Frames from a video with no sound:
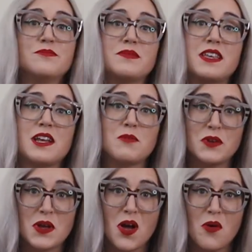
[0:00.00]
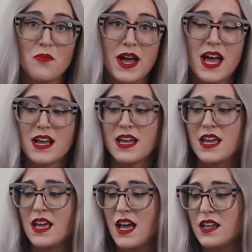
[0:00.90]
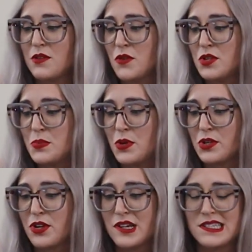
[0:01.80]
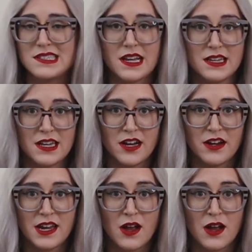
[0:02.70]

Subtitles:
and then I'm going to come back and I'm going to put her into secondary,